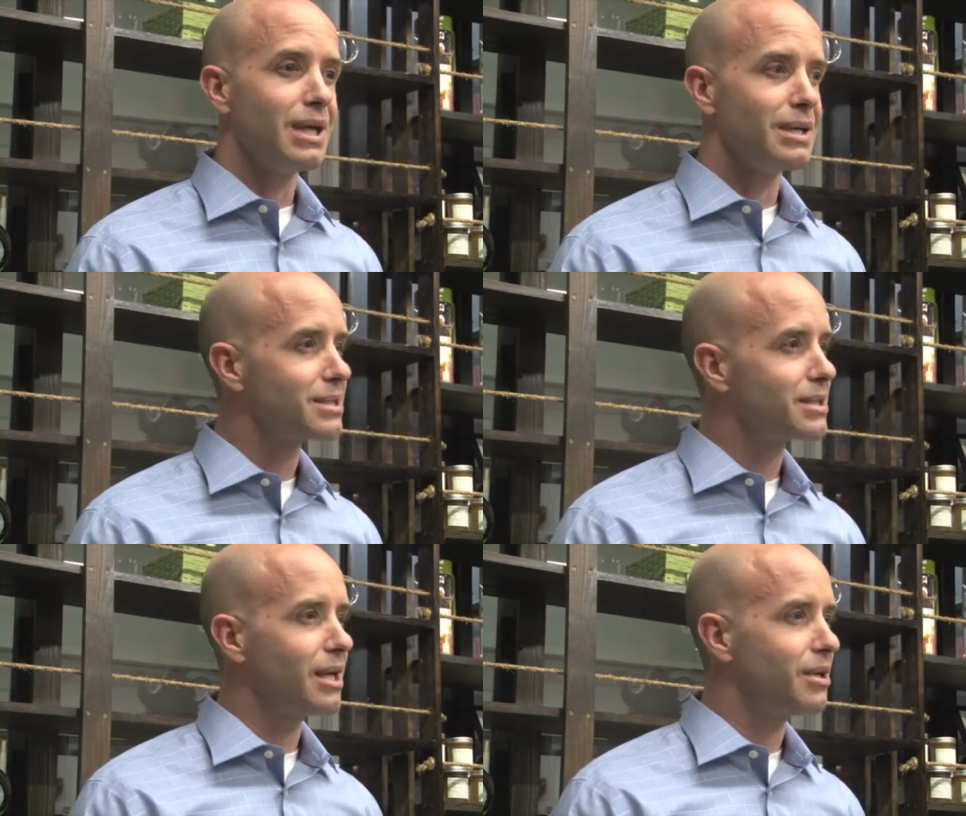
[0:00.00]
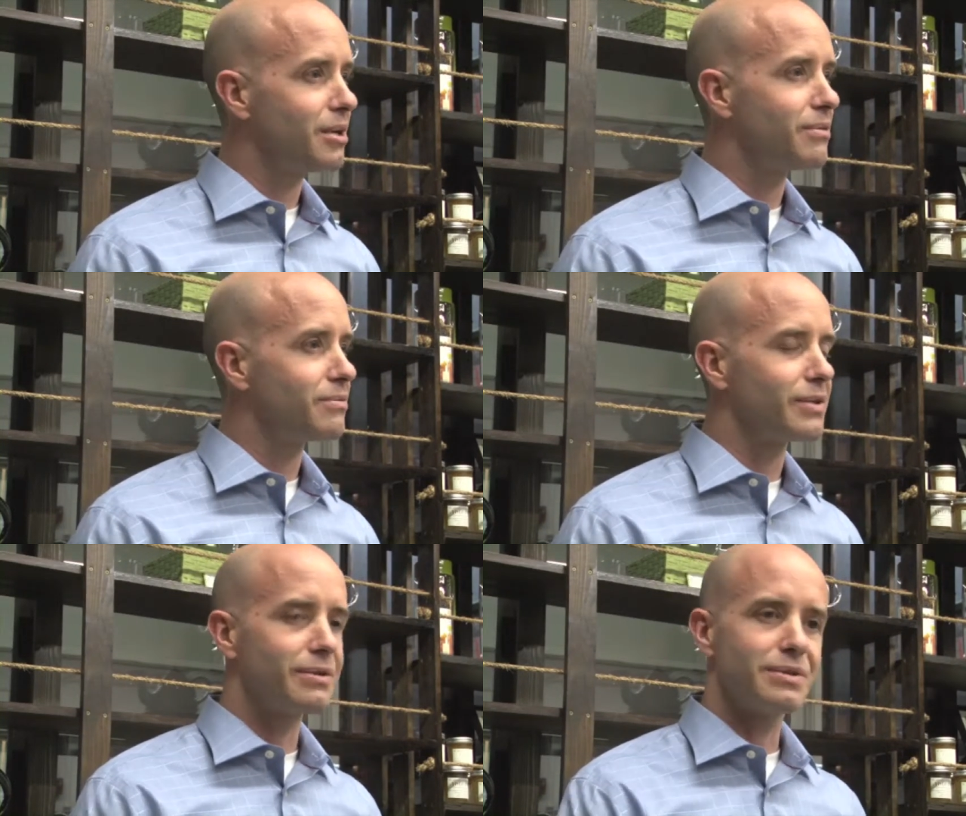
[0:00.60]
a state
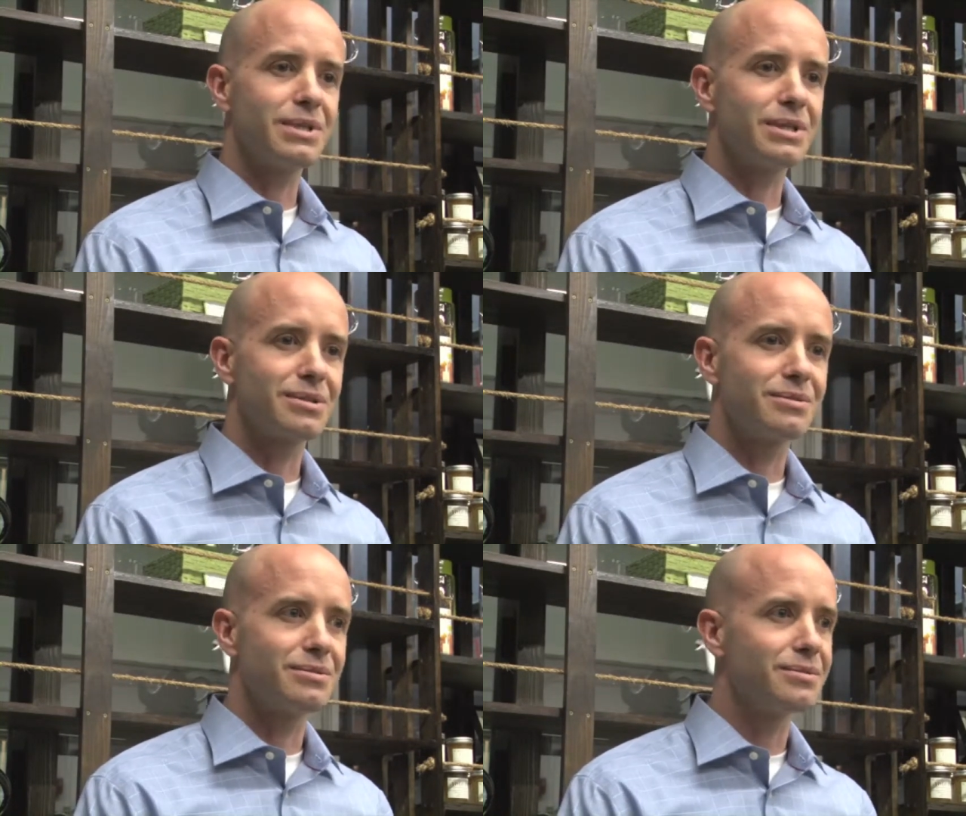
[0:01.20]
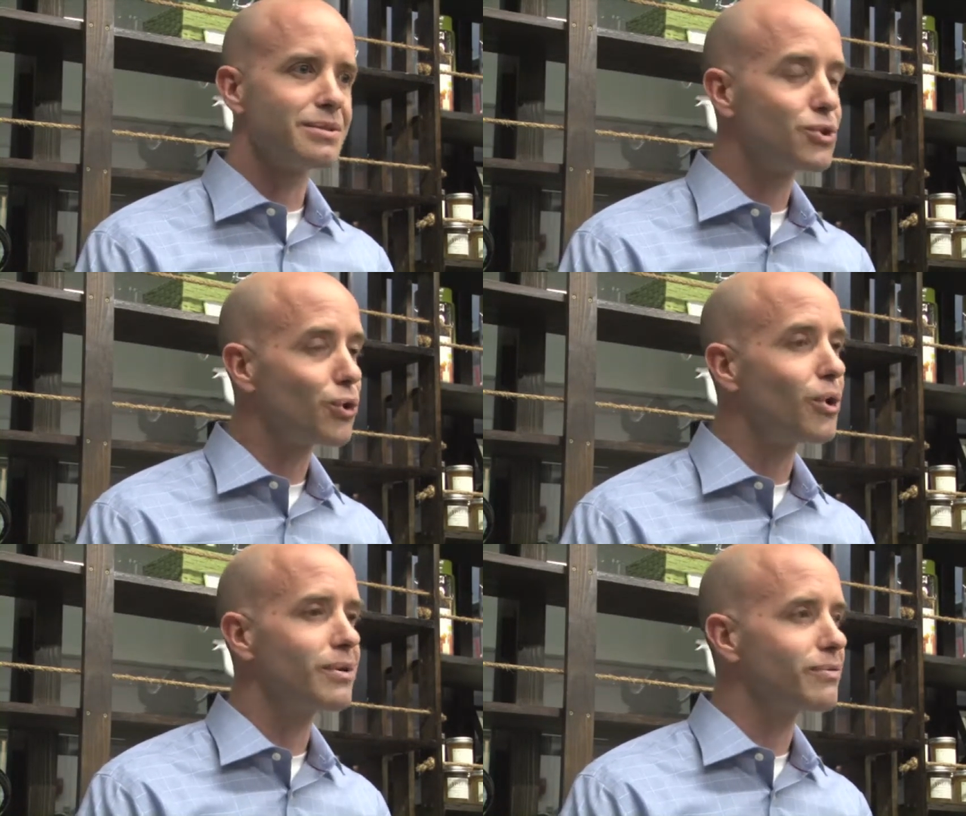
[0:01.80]
of just
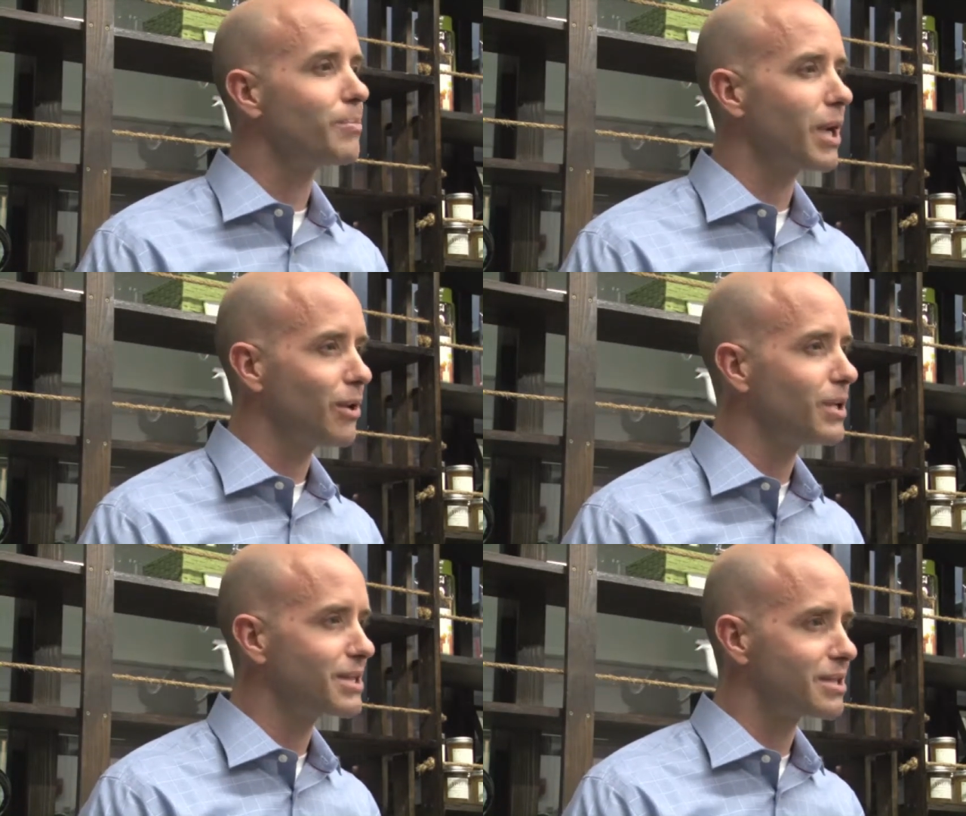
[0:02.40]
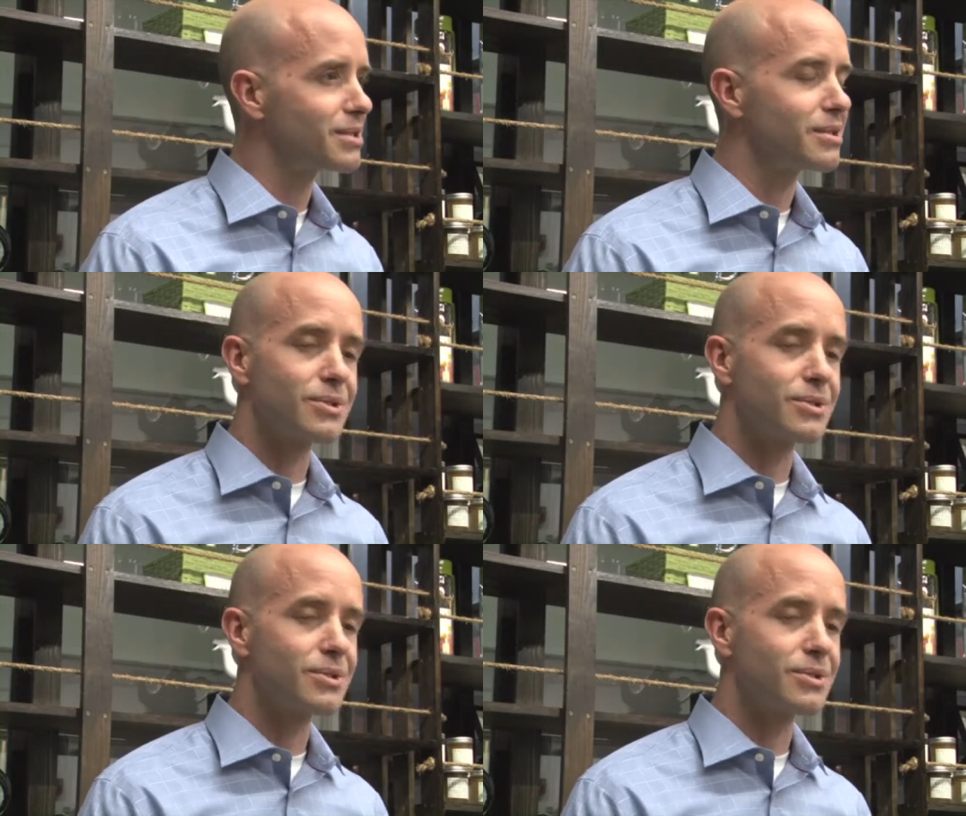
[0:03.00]
joy for my own existence.